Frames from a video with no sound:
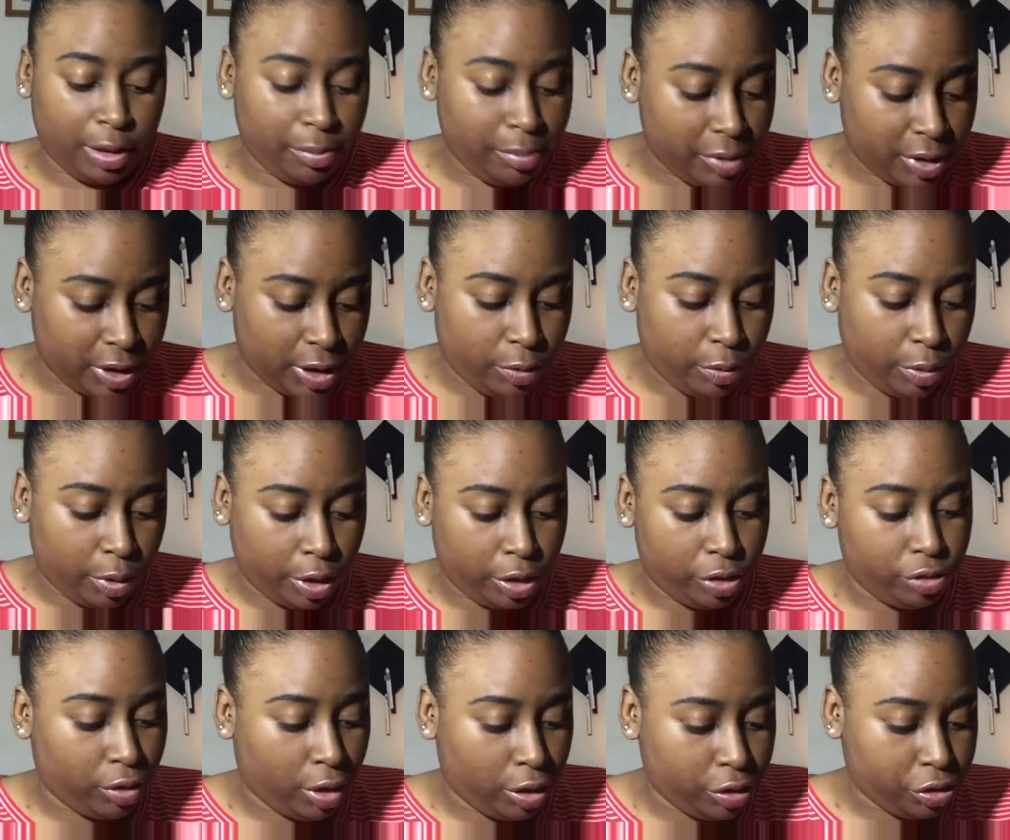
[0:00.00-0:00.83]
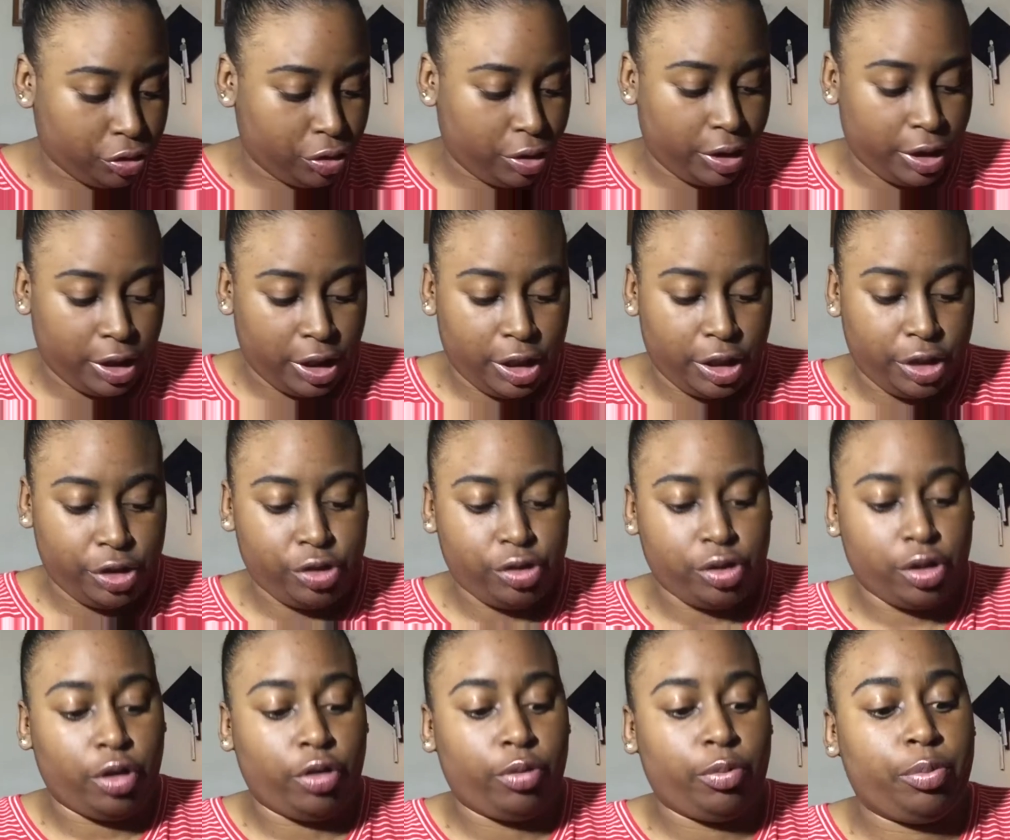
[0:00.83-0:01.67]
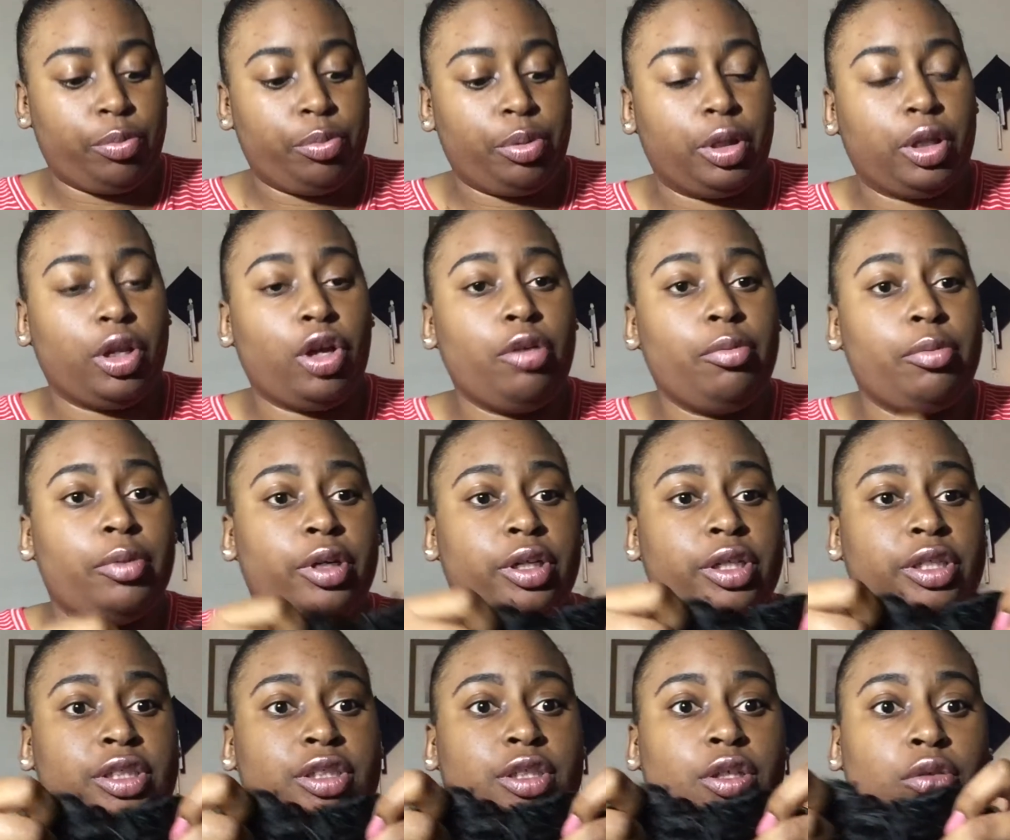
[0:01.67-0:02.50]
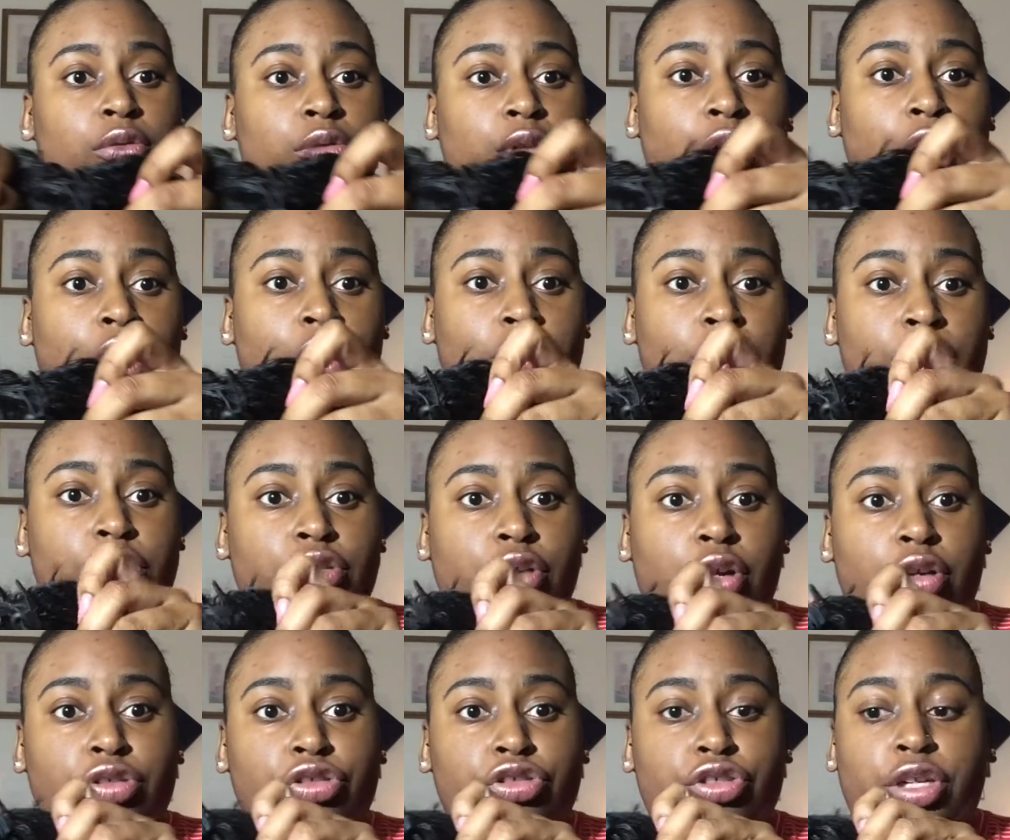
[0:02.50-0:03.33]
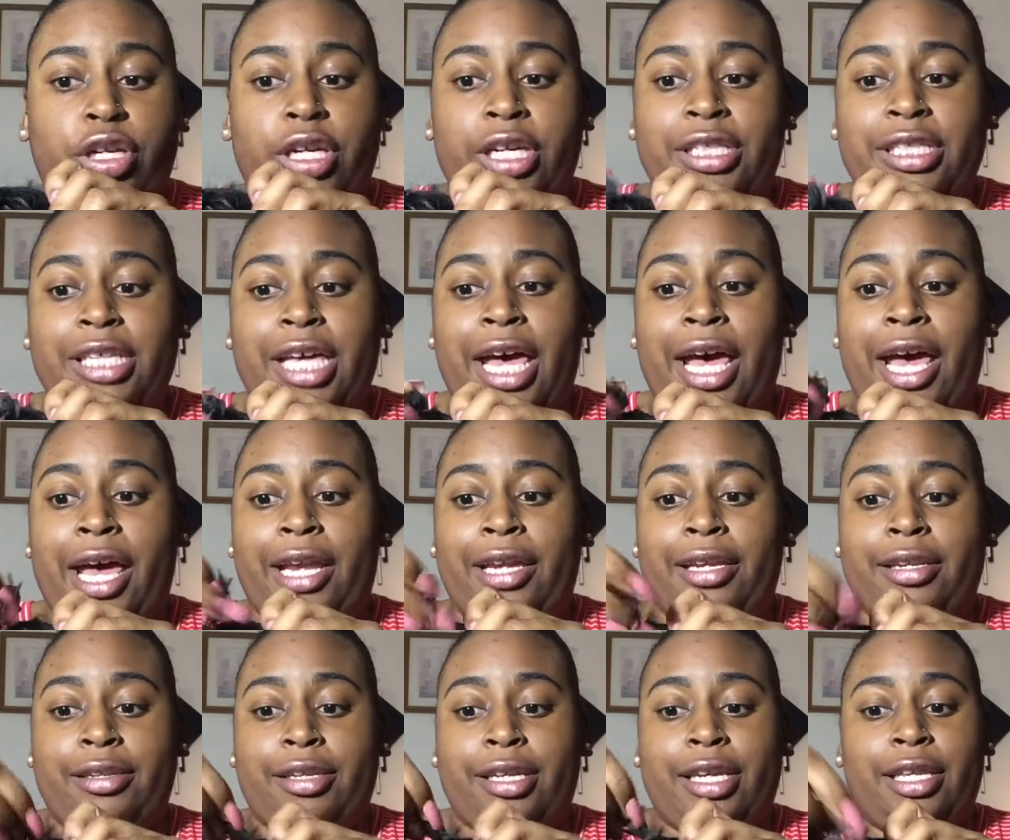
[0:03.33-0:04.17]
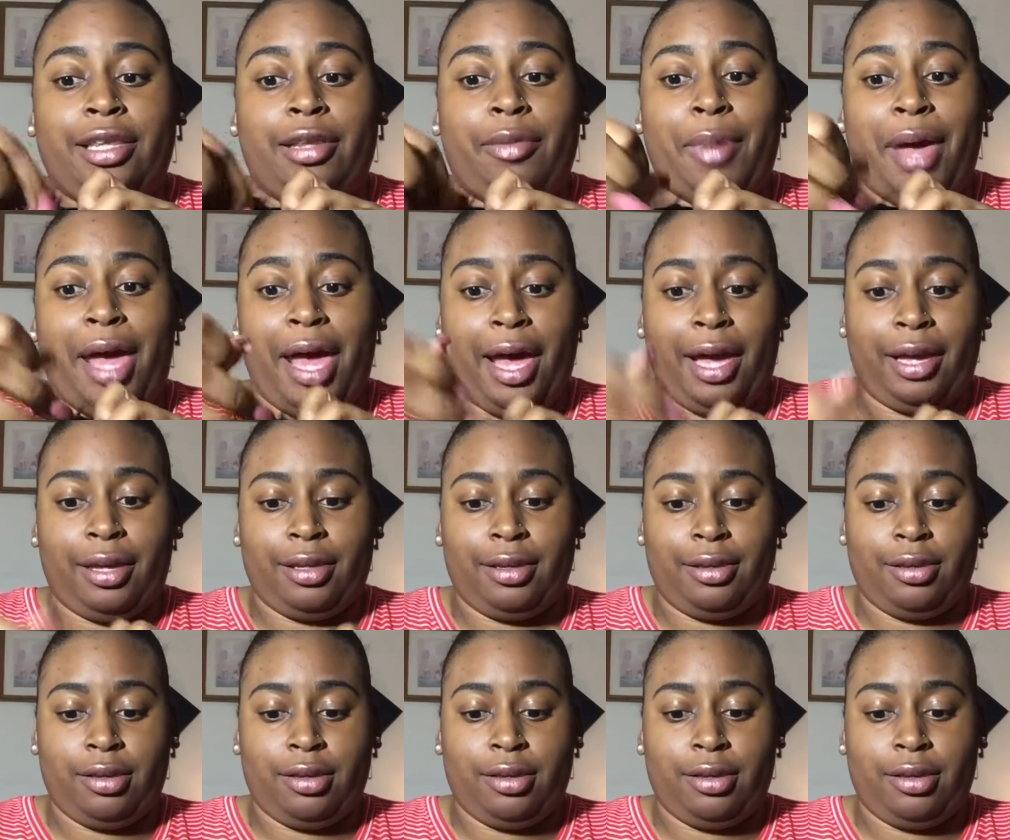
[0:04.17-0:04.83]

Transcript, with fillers: let me see where the drawstring is. You know, Paloma is so long, the drawstring is hiding in the back.